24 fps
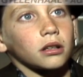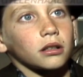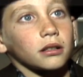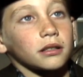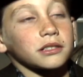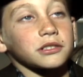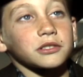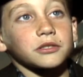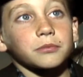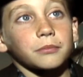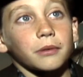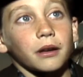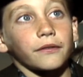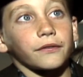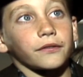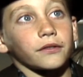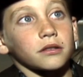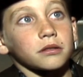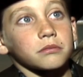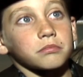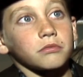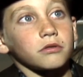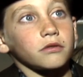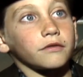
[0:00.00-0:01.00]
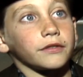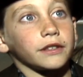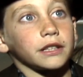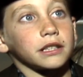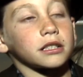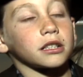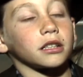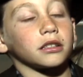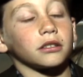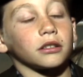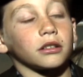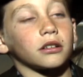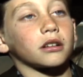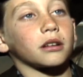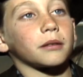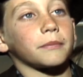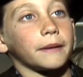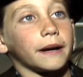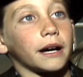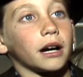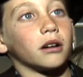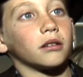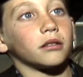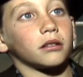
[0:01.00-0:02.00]
This is my first movie to learn
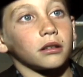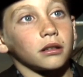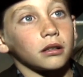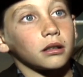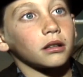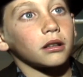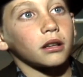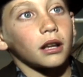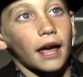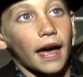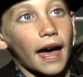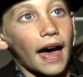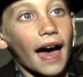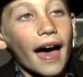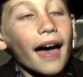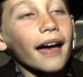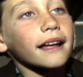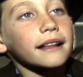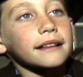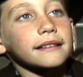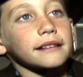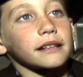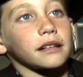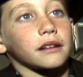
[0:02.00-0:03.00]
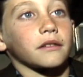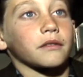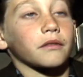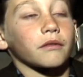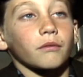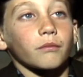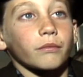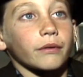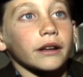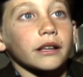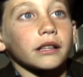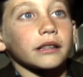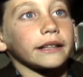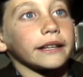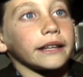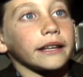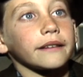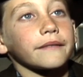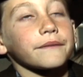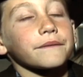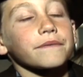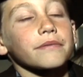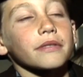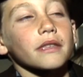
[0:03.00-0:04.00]
about acting really.
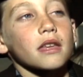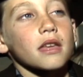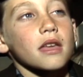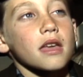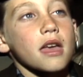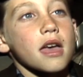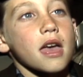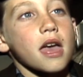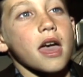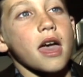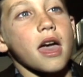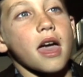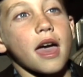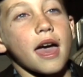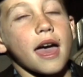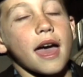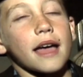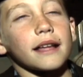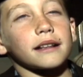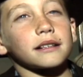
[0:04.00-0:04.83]
Aw,